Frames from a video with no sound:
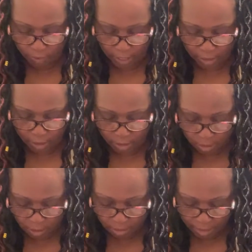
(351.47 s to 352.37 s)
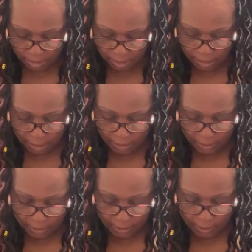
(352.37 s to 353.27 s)
like it should be.
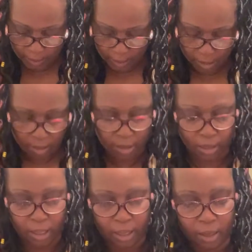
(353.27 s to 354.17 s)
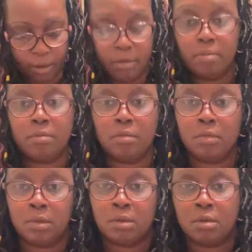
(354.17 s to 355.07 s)
And
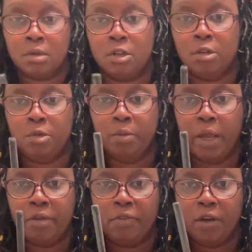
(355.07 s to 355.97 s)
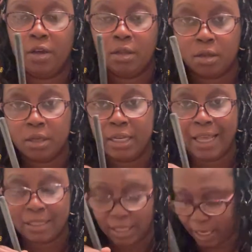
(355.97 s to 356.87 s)
we ready for
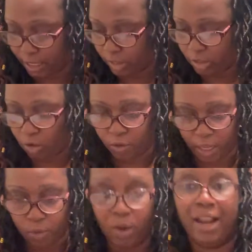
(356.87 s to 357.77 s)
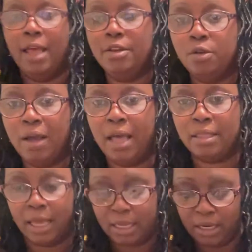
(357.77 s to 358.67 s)
next stage. Okay, what I do
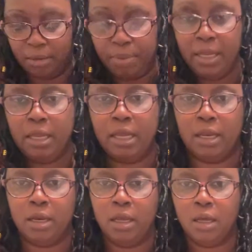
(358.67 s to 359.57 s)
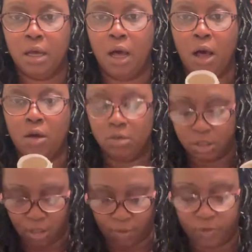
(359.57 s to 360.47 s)
after I get the pen all
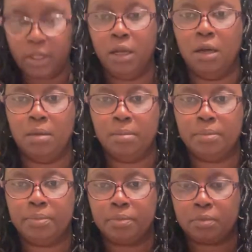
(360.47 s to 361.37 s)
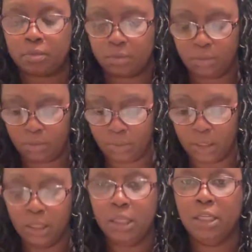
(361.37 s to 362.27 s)
scuffed up
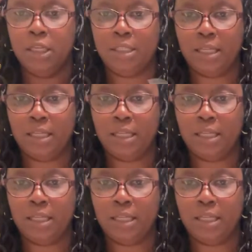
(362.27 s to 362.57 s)
is I